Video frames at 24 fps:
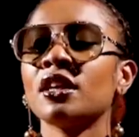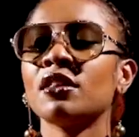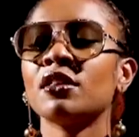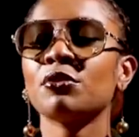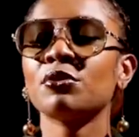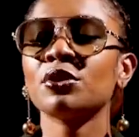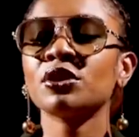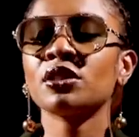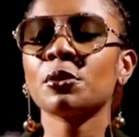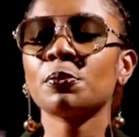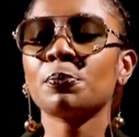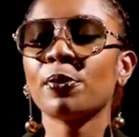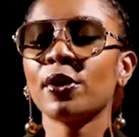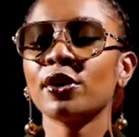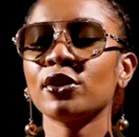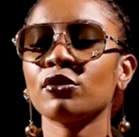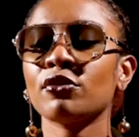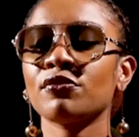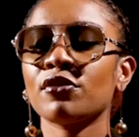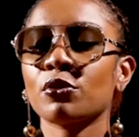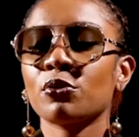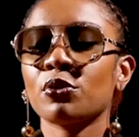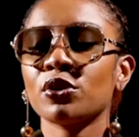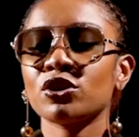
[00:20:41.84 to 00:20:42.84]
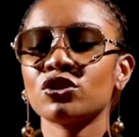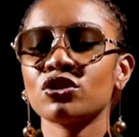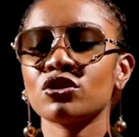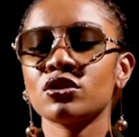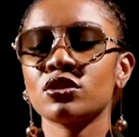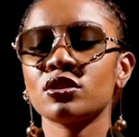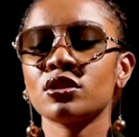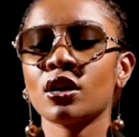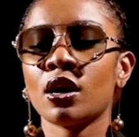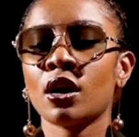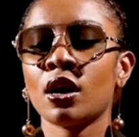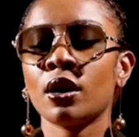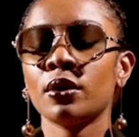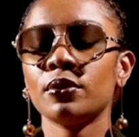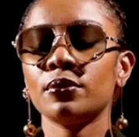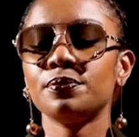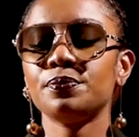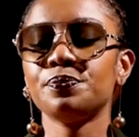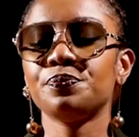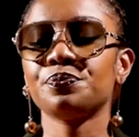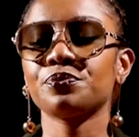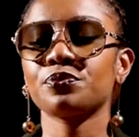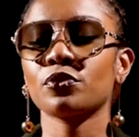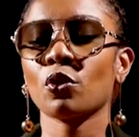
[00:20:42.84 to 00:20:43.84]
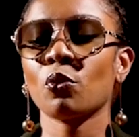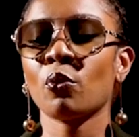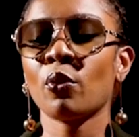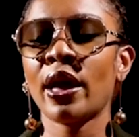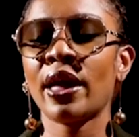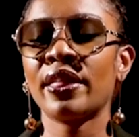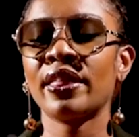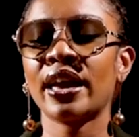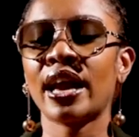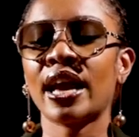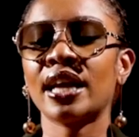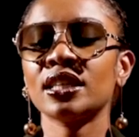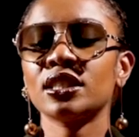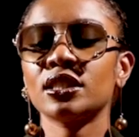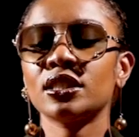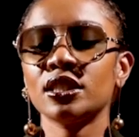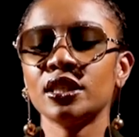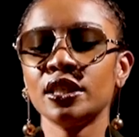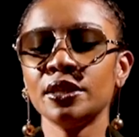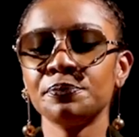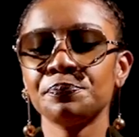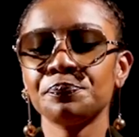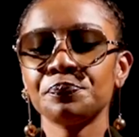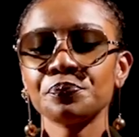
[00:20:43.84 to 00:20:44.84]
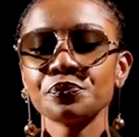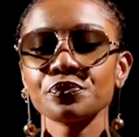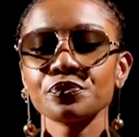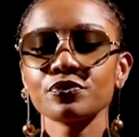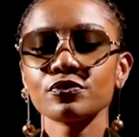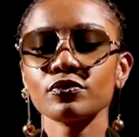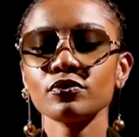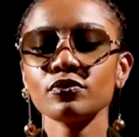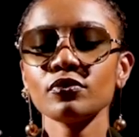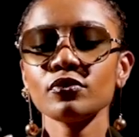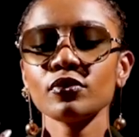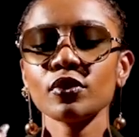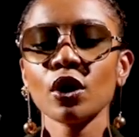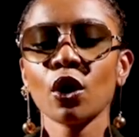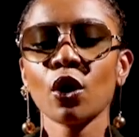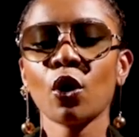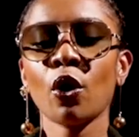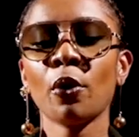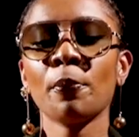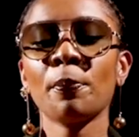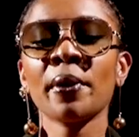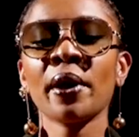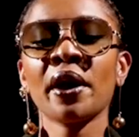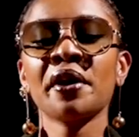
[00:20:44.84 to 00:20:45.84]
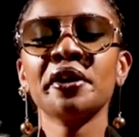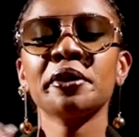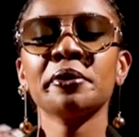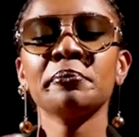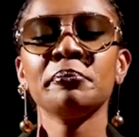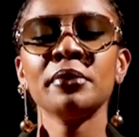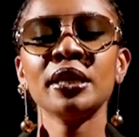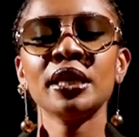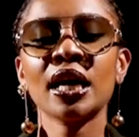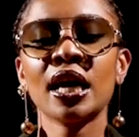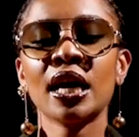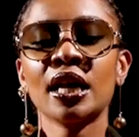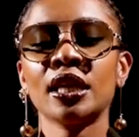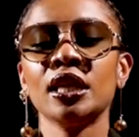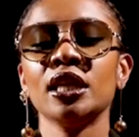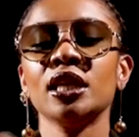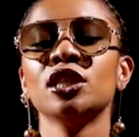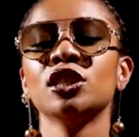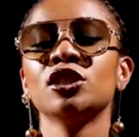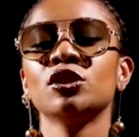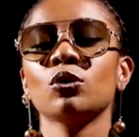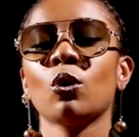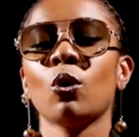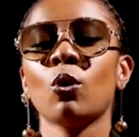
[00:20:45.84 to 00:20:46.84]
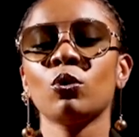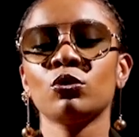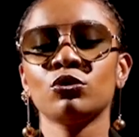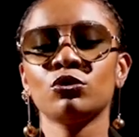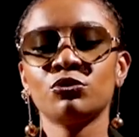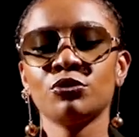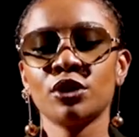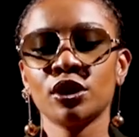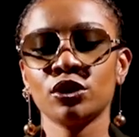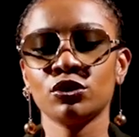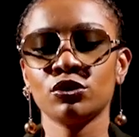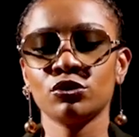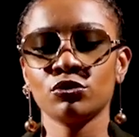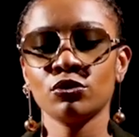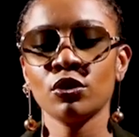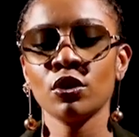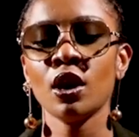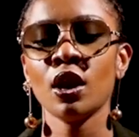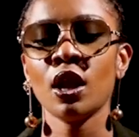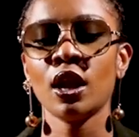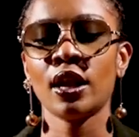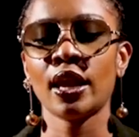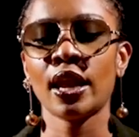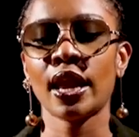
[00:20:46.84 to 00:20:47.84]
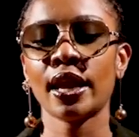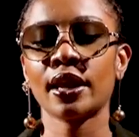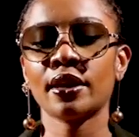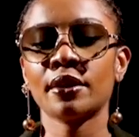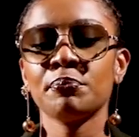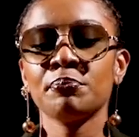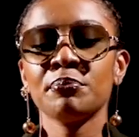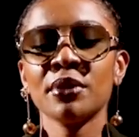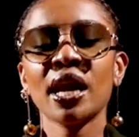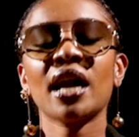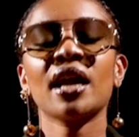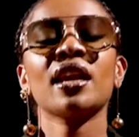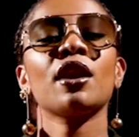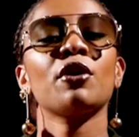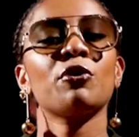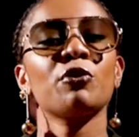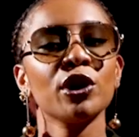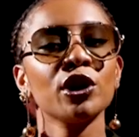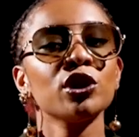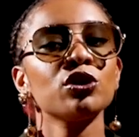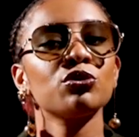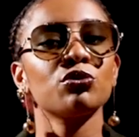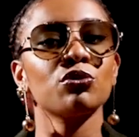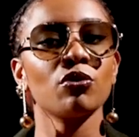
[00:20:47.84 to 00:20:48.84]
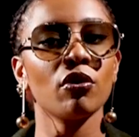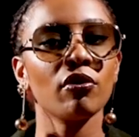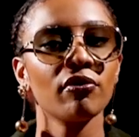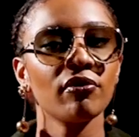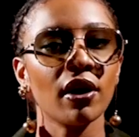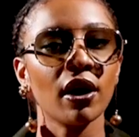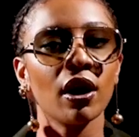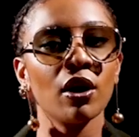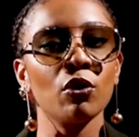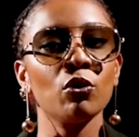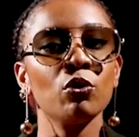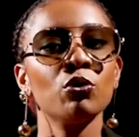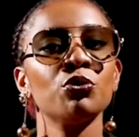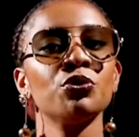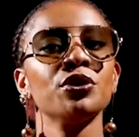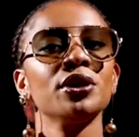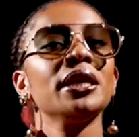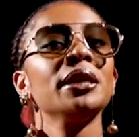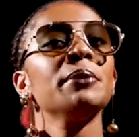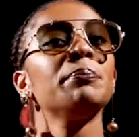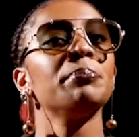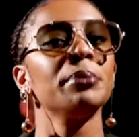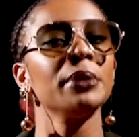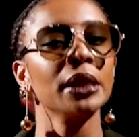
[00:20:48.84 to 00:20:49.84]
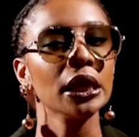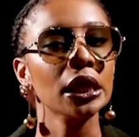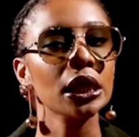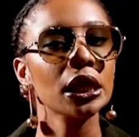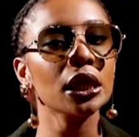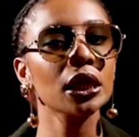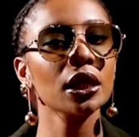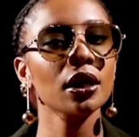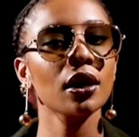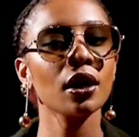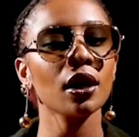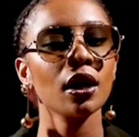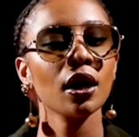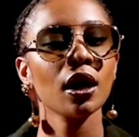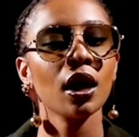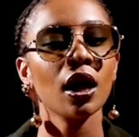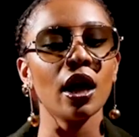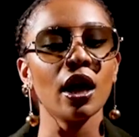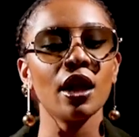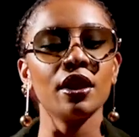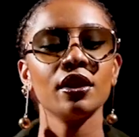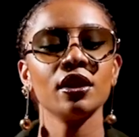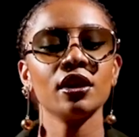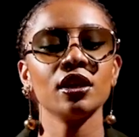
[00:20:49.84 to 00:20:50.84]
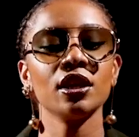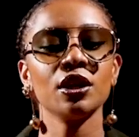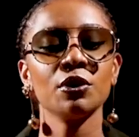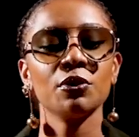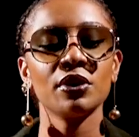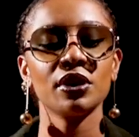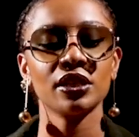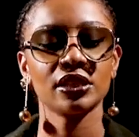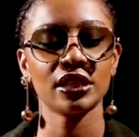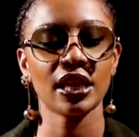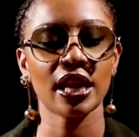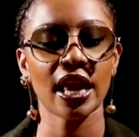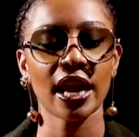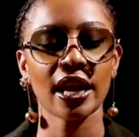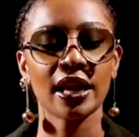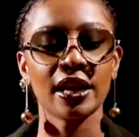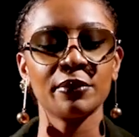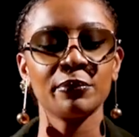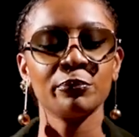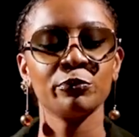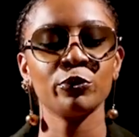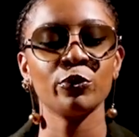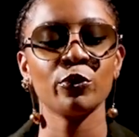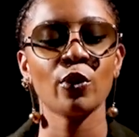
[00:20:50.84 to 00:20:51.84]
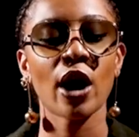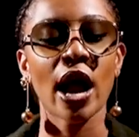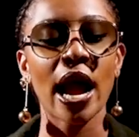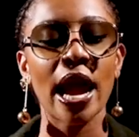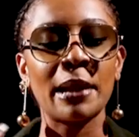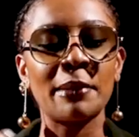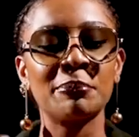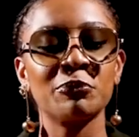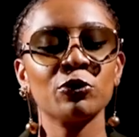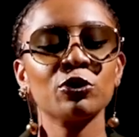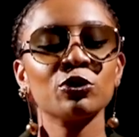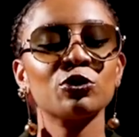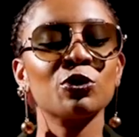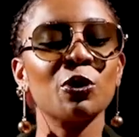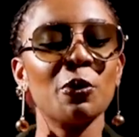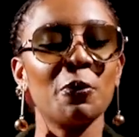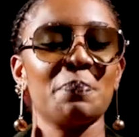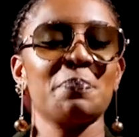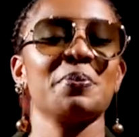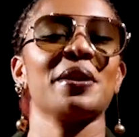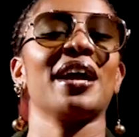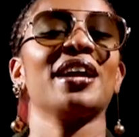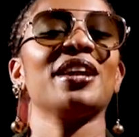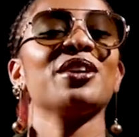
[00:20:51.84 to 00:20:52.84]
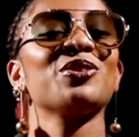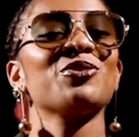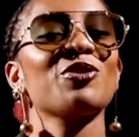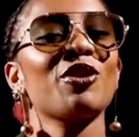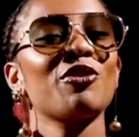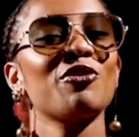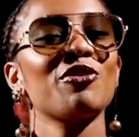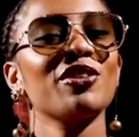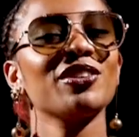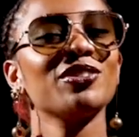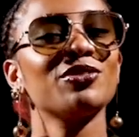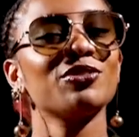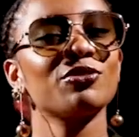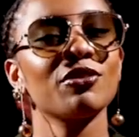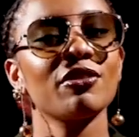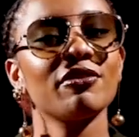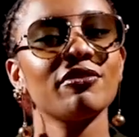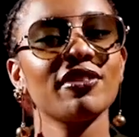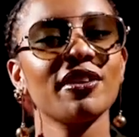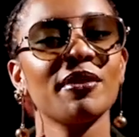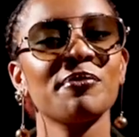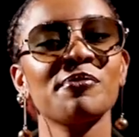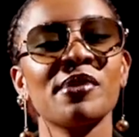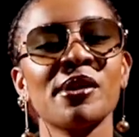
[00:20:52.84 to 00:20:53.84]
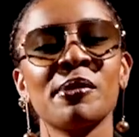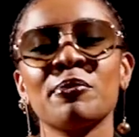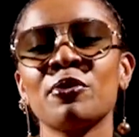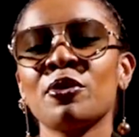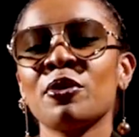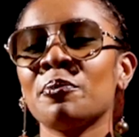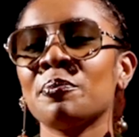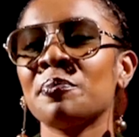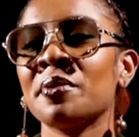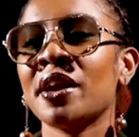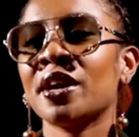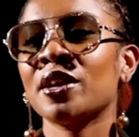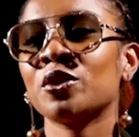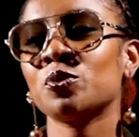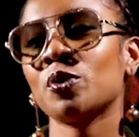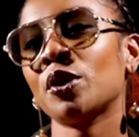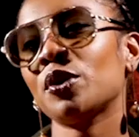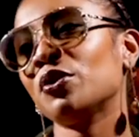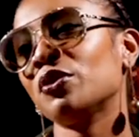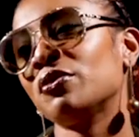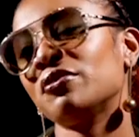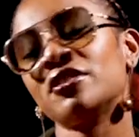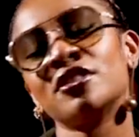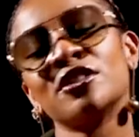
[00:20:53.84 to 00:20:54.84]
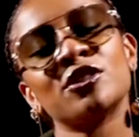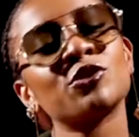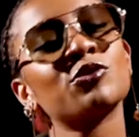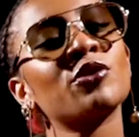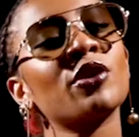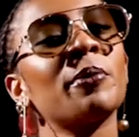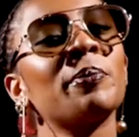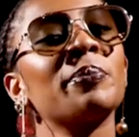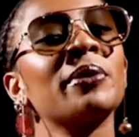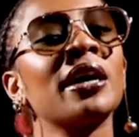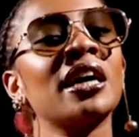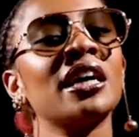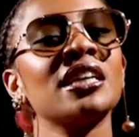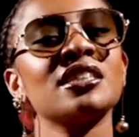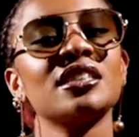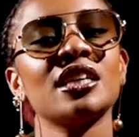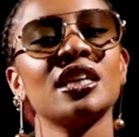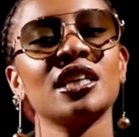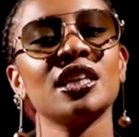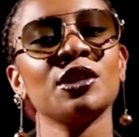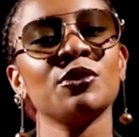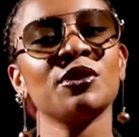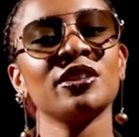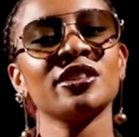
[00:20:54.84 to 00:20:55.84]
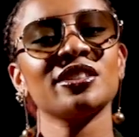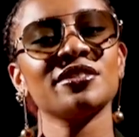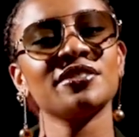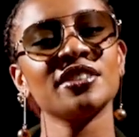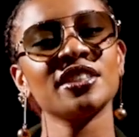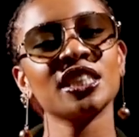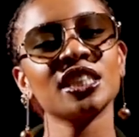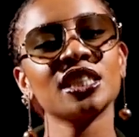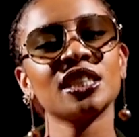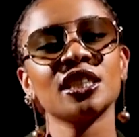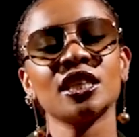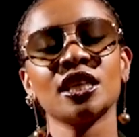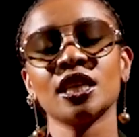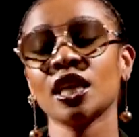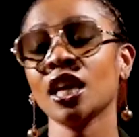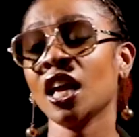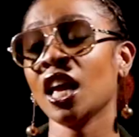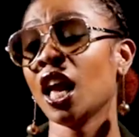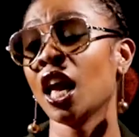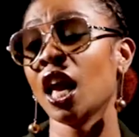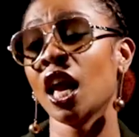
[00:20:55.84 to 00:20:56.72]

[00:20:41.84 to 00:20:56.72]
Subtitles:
they reached the point of the questions where they asked him, comparing me and his old Range, like me and a Range Rover, who would he pick? And then he was like, I am not compared to a Range Rover, I'm compared to one of his scrap cars that he was fixing.